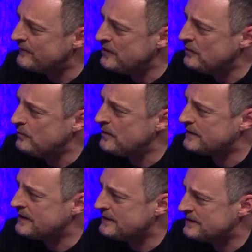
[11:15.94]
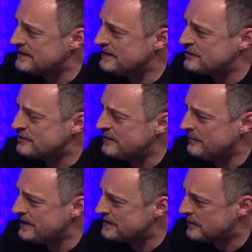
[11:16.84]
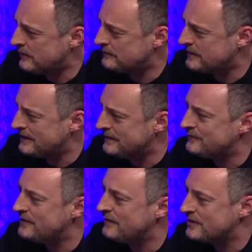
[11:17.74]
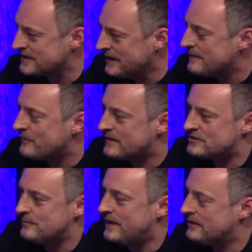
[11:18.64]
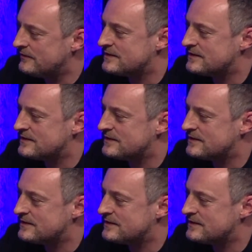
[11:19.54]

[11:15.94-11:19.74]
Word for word: for you working in this industry? Is there a kind of, Jamaica